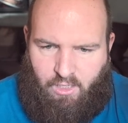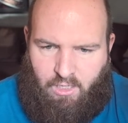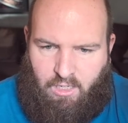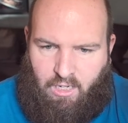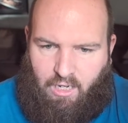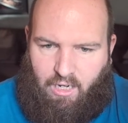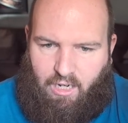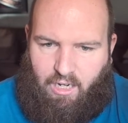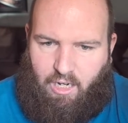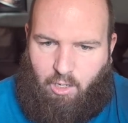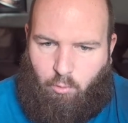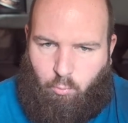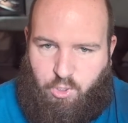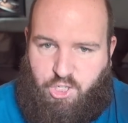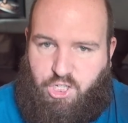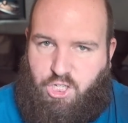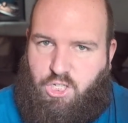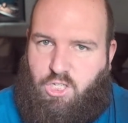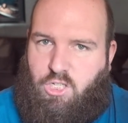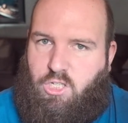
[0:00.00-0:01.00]
Uh,
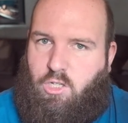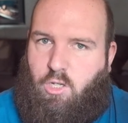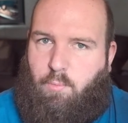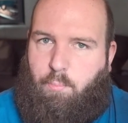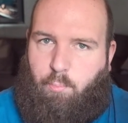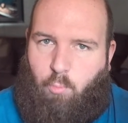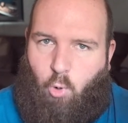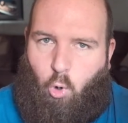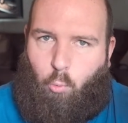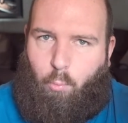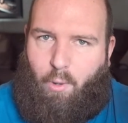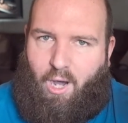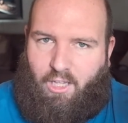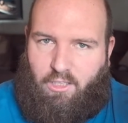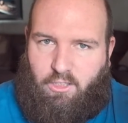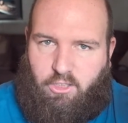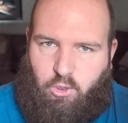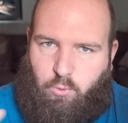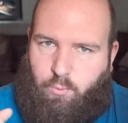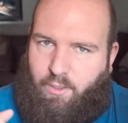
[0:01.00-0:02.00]
which is mobile,
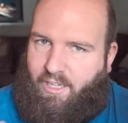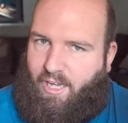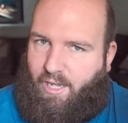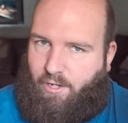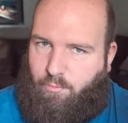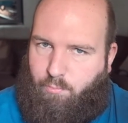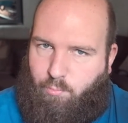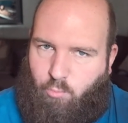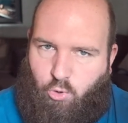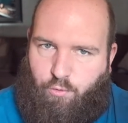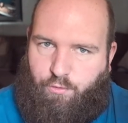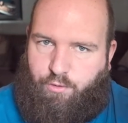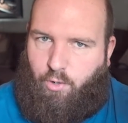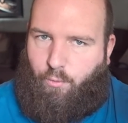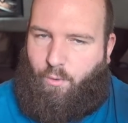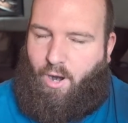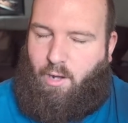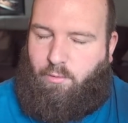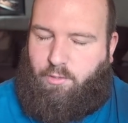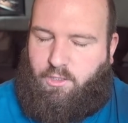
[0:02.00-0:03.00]
so we can move it
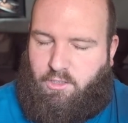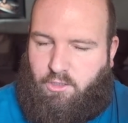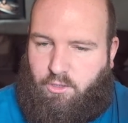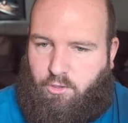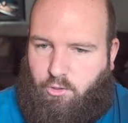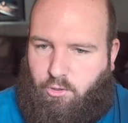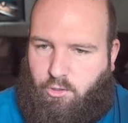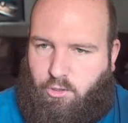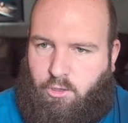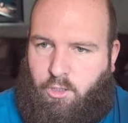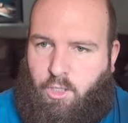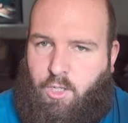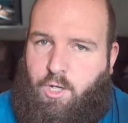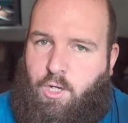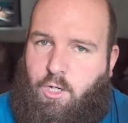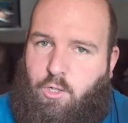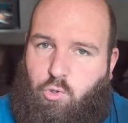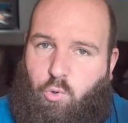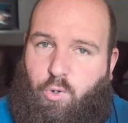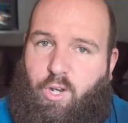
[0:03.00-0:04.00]
around in the studio
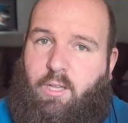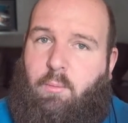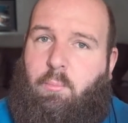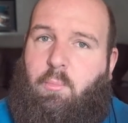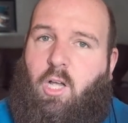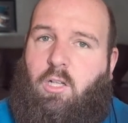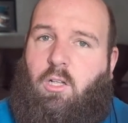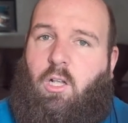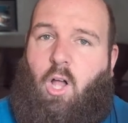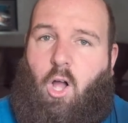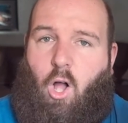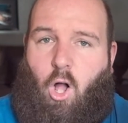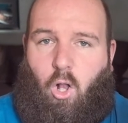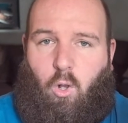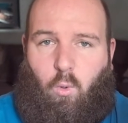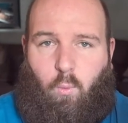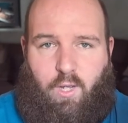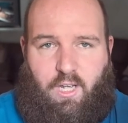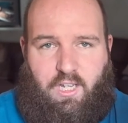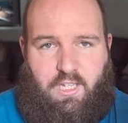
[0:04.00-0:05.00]
so that the model
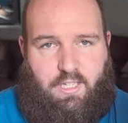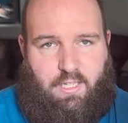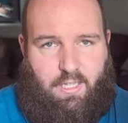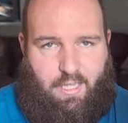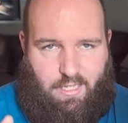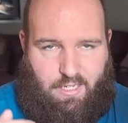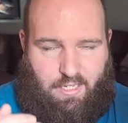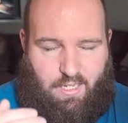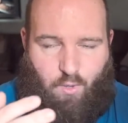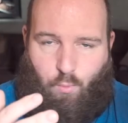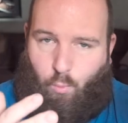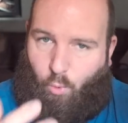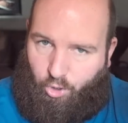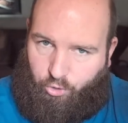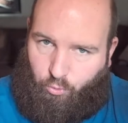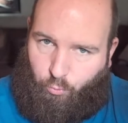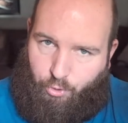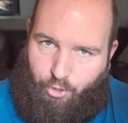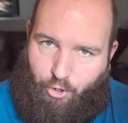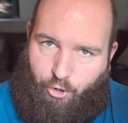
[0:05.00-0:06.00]
always can see
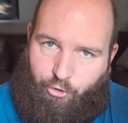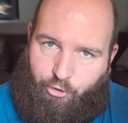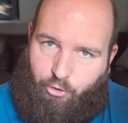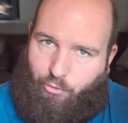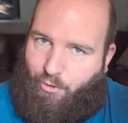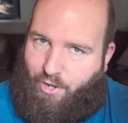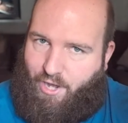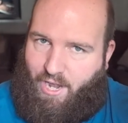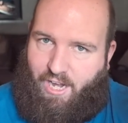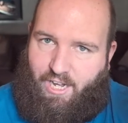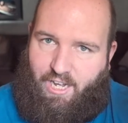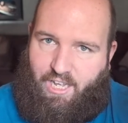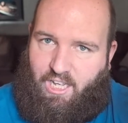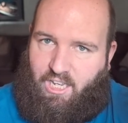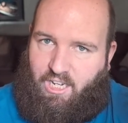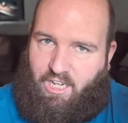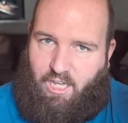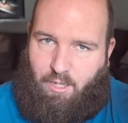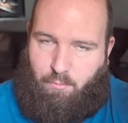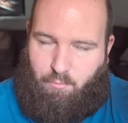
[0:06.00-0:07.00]
what we are creating in
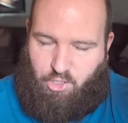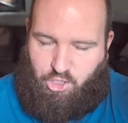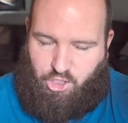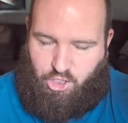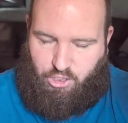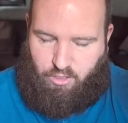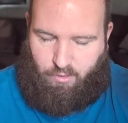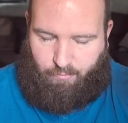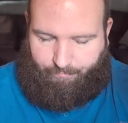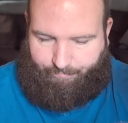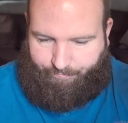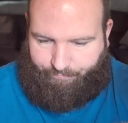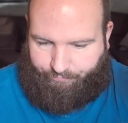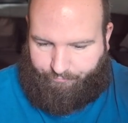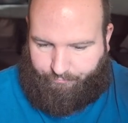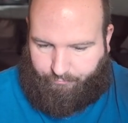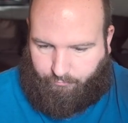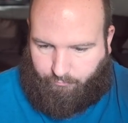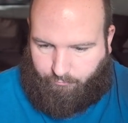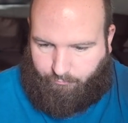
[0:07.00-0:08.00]
images.
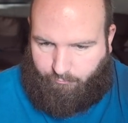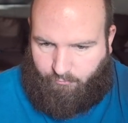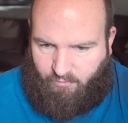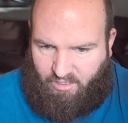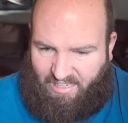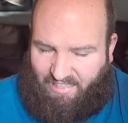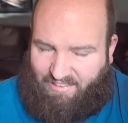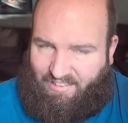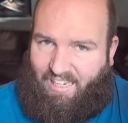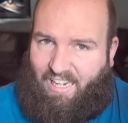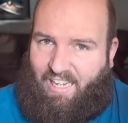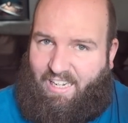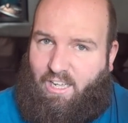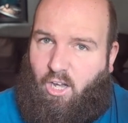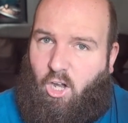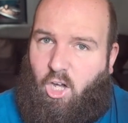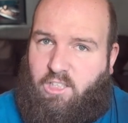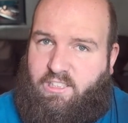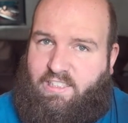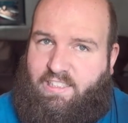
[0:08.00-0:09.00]
And then I
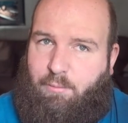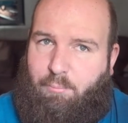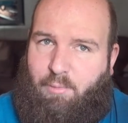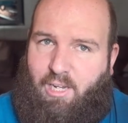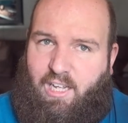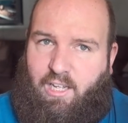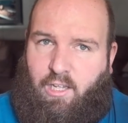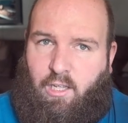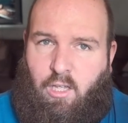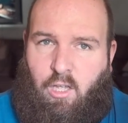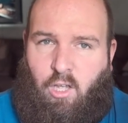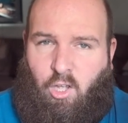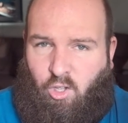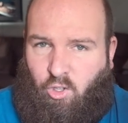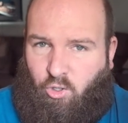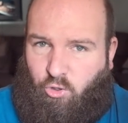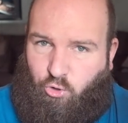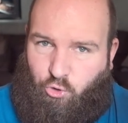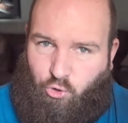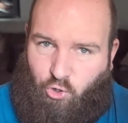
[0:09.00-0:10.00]
ask them, like,
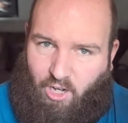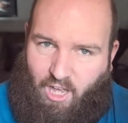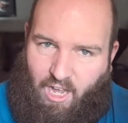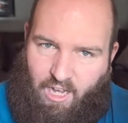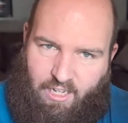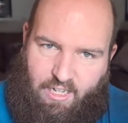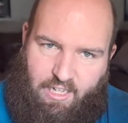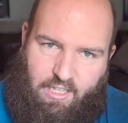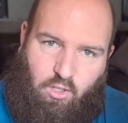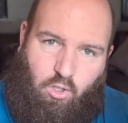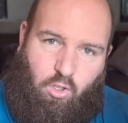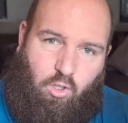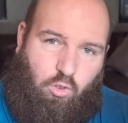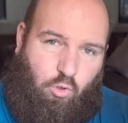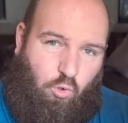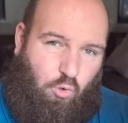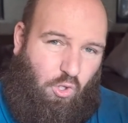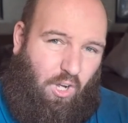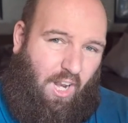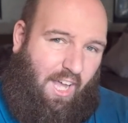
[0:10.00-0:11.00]
do you like it?
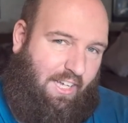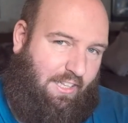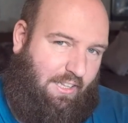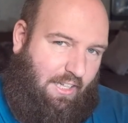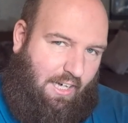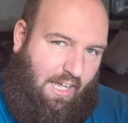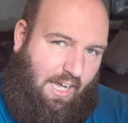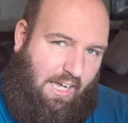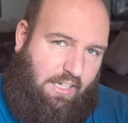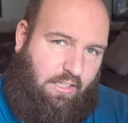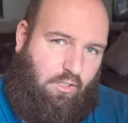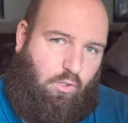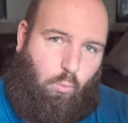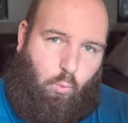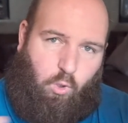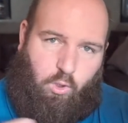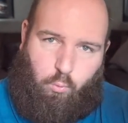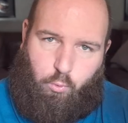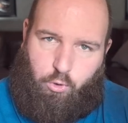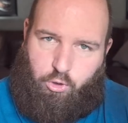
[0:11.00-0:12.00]
Do you like the light?
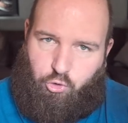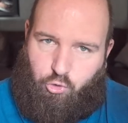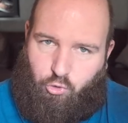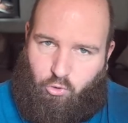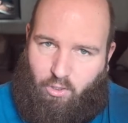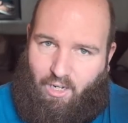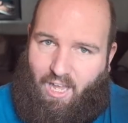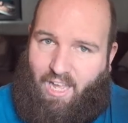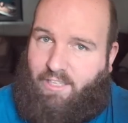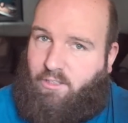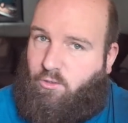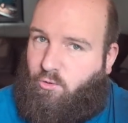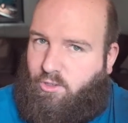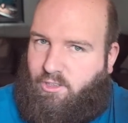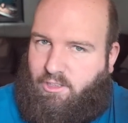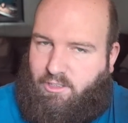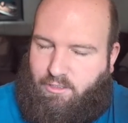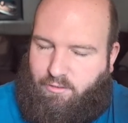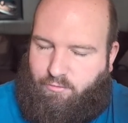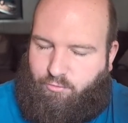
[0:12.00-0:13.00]
What would you like to
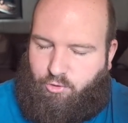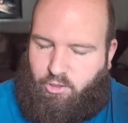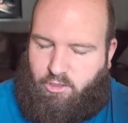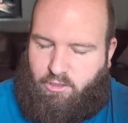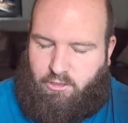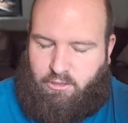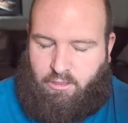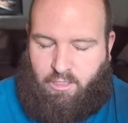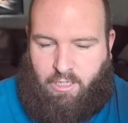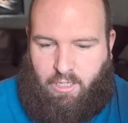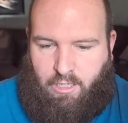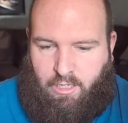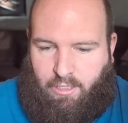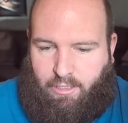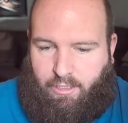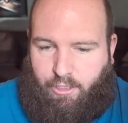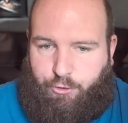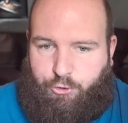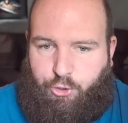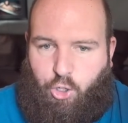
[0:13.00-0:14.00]
see different?
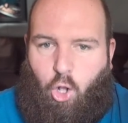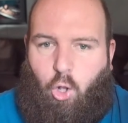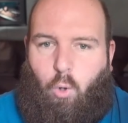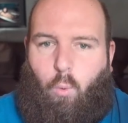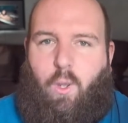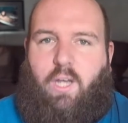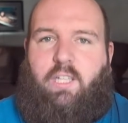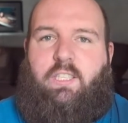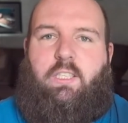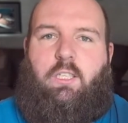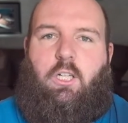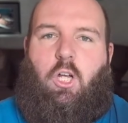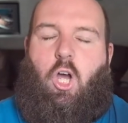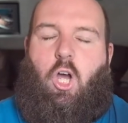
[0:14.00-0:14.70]
There's always